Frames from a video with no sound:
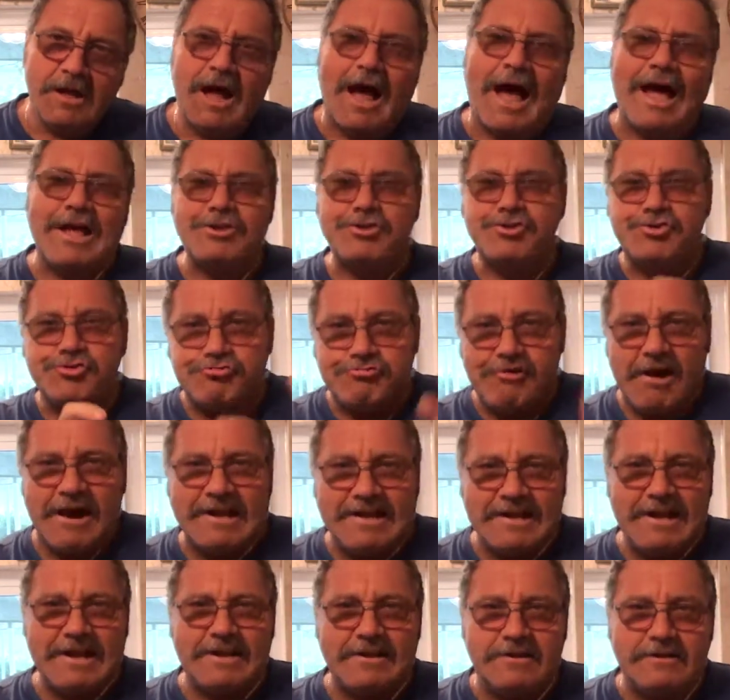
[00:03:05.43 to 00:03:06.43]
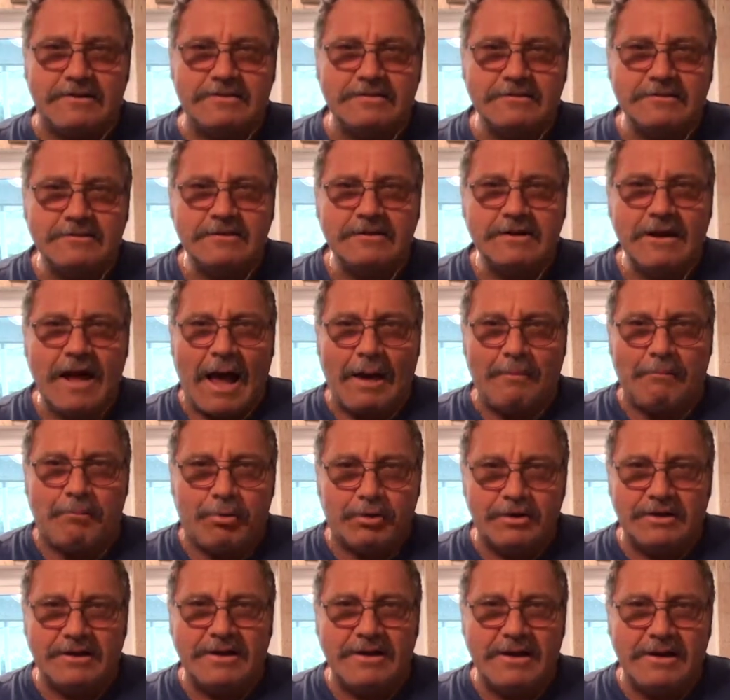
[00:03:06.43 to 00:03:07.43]
I drain it. I
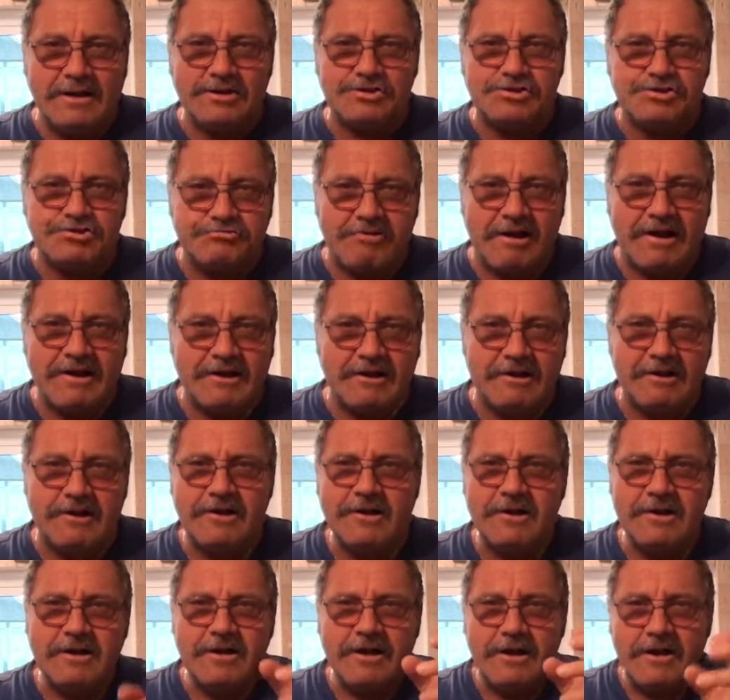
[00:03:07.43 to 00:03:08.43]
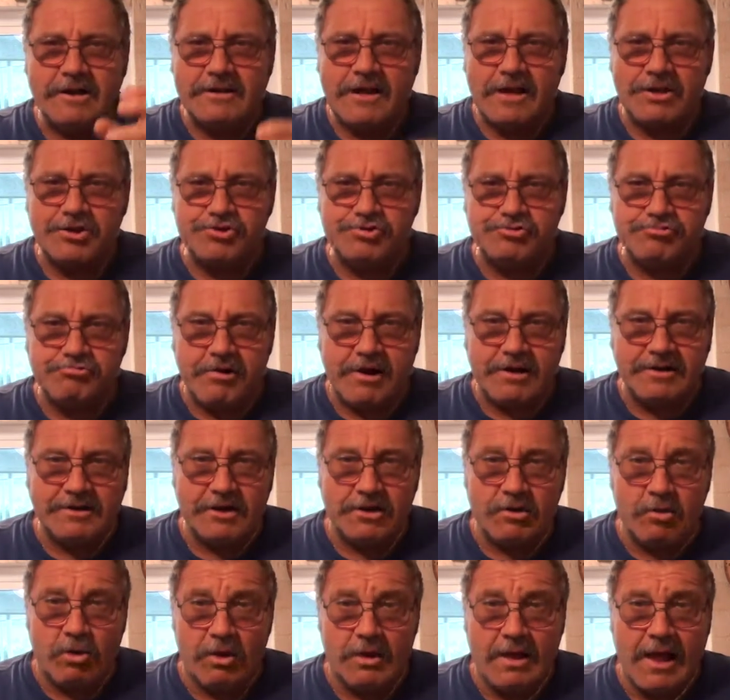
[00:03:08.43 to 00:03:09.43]
put it in a strainer and I drain
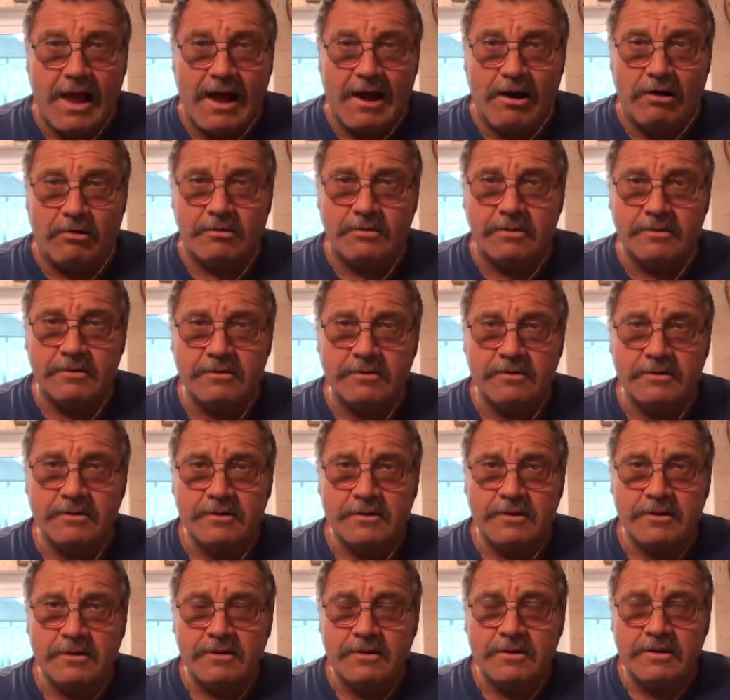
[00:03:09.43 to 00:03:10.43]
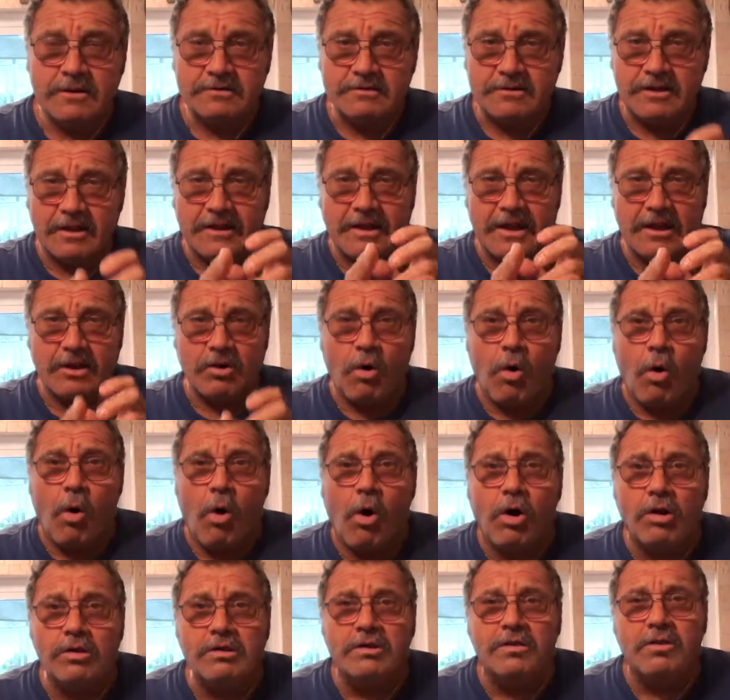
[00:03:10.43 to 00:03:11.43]
it all out to get
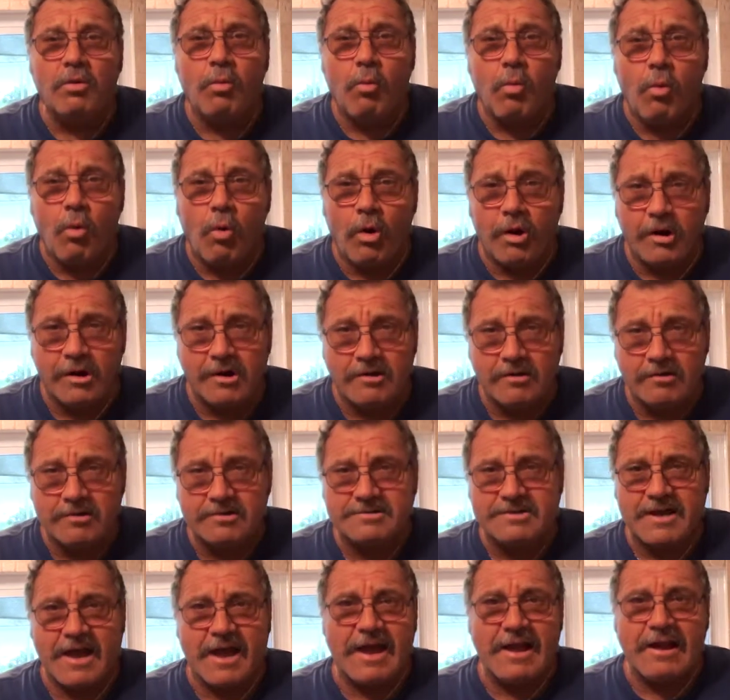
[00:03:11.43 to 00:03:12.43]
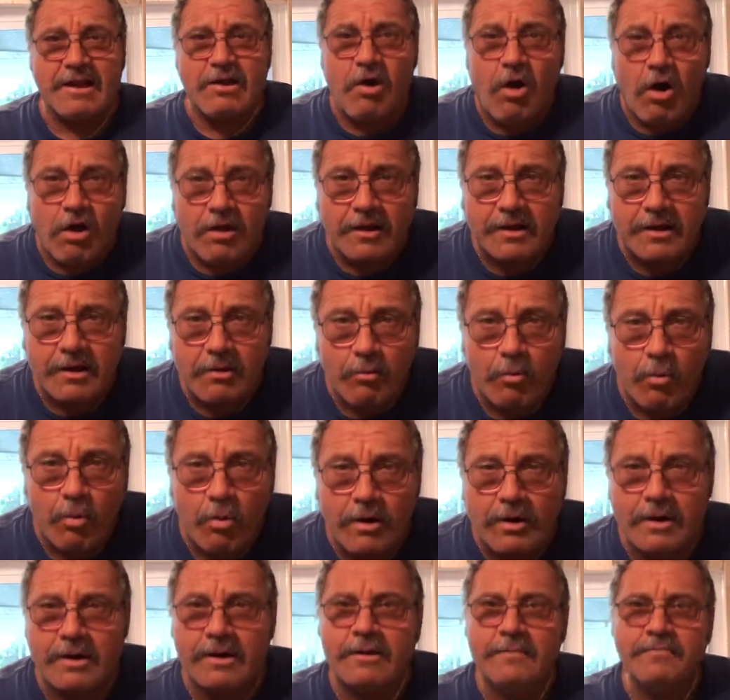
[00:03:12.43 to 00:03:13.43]
all of the water because I hate garlic and
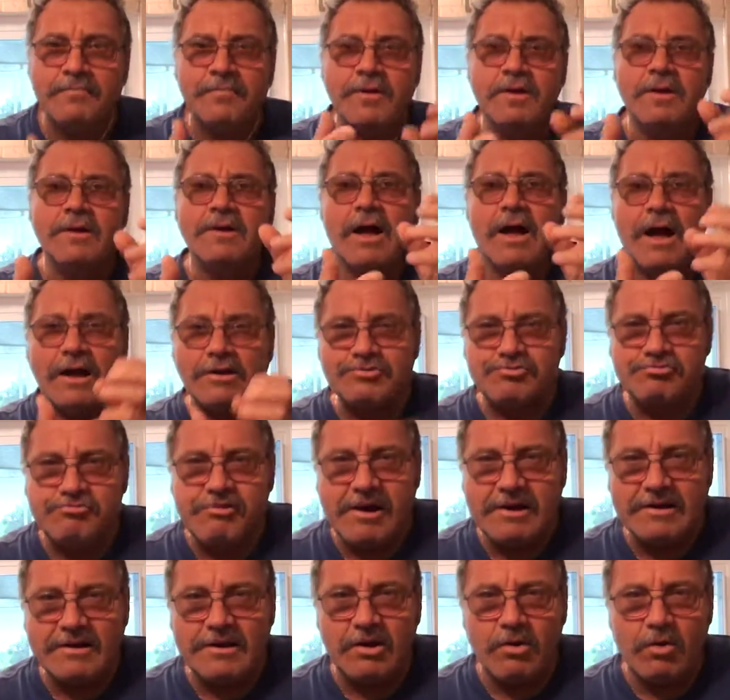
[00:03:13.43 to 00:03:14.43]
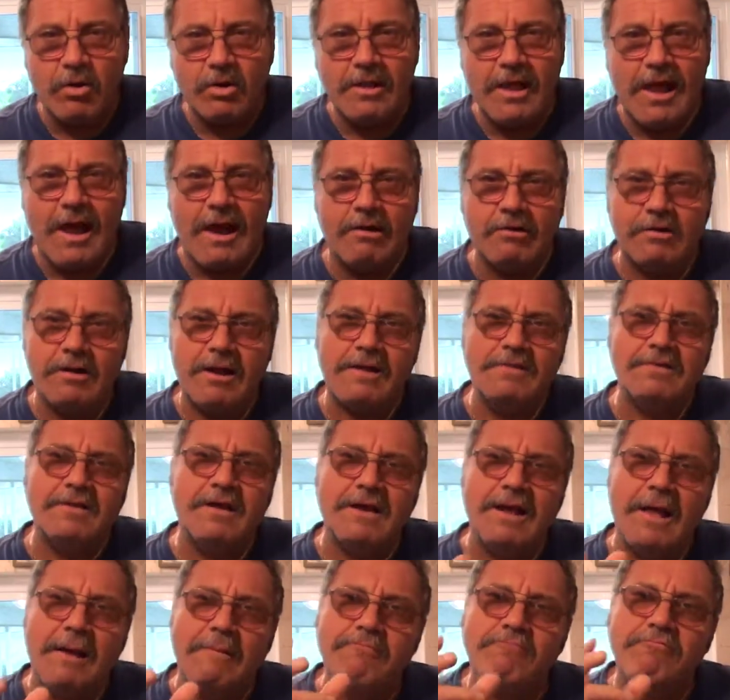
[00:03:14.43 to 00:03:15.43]
water. I drain it all out and
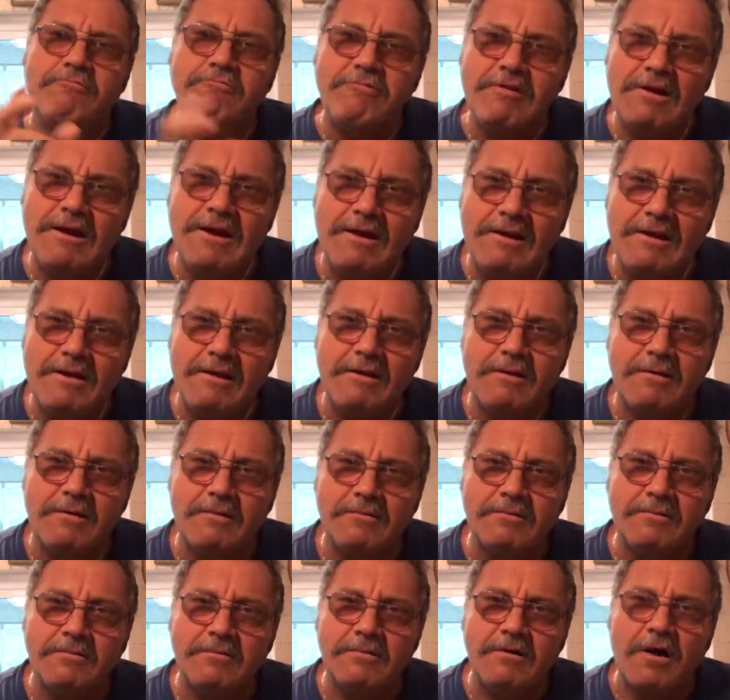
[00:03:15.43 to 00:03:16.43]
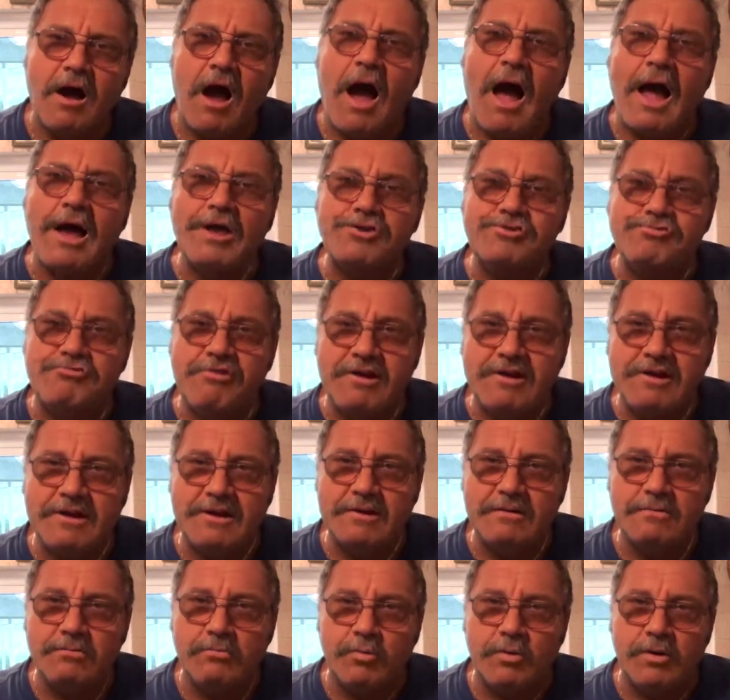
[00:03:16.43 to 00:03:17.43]
then I rehydrate
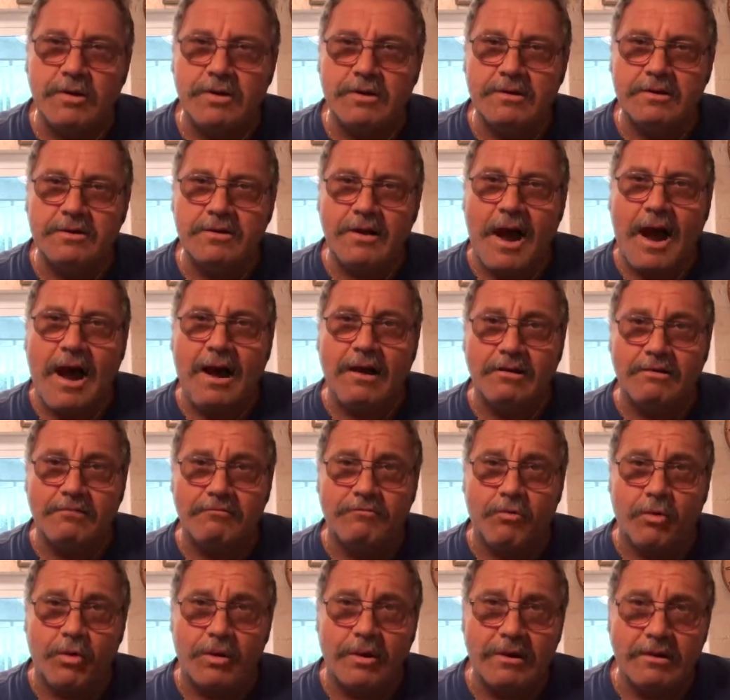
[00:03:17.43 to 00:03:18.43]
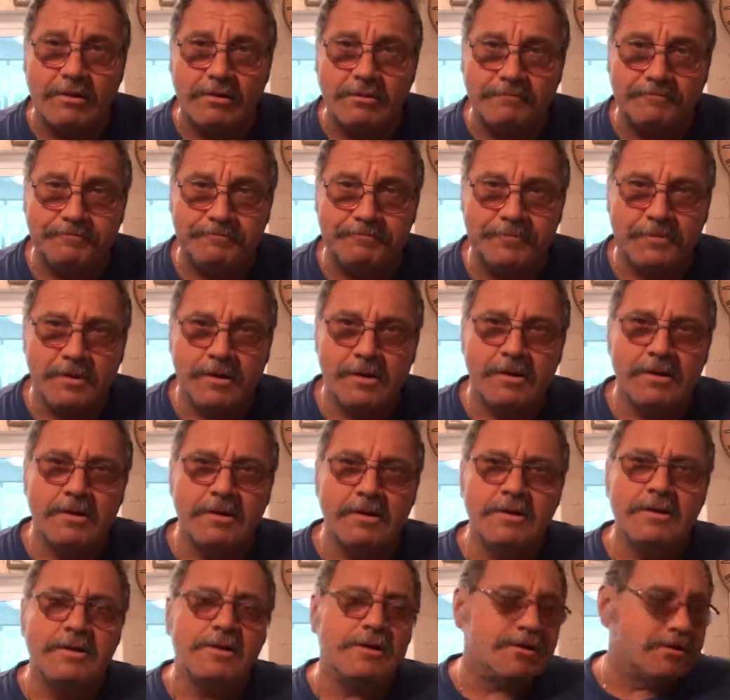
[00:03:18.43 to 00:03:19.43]
it with olive oil.
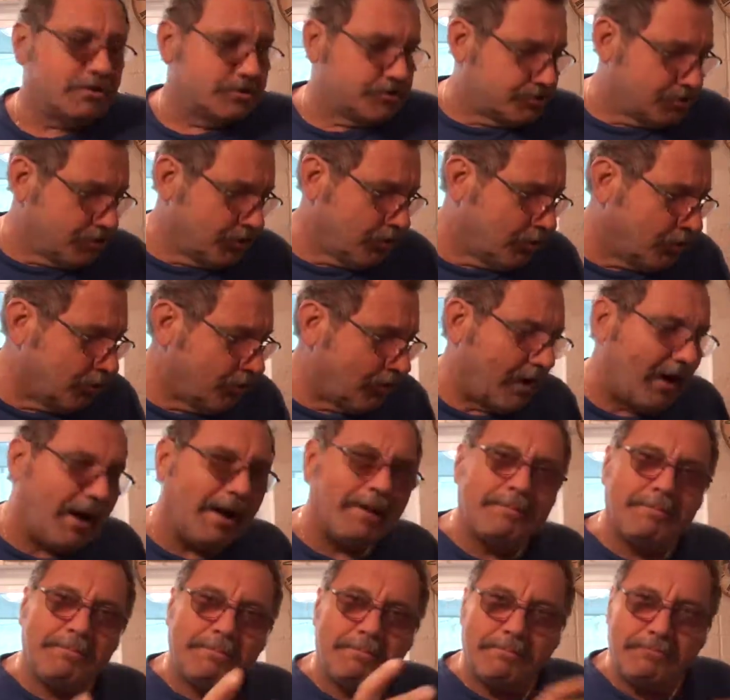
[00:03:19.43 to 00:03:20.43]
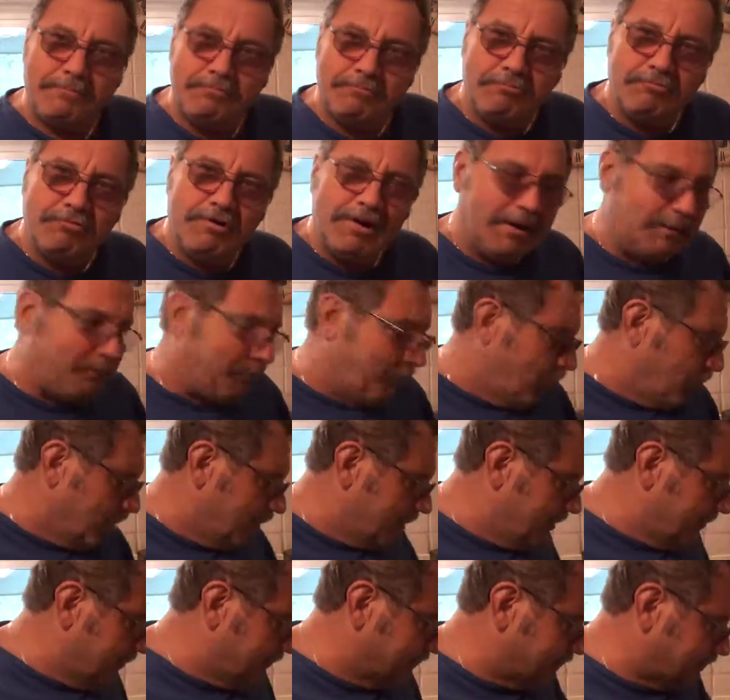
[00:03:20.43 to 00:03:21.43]
So I
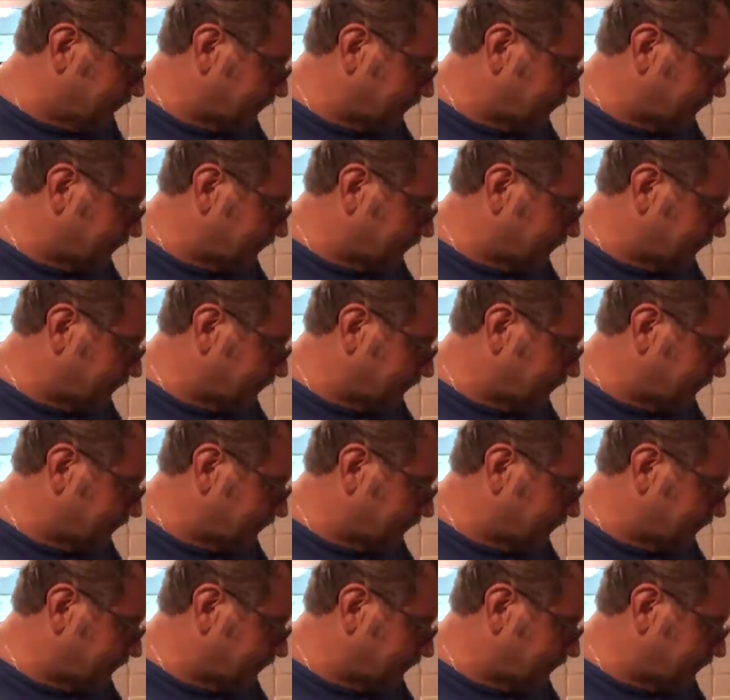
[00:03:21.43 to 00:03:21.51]
re-put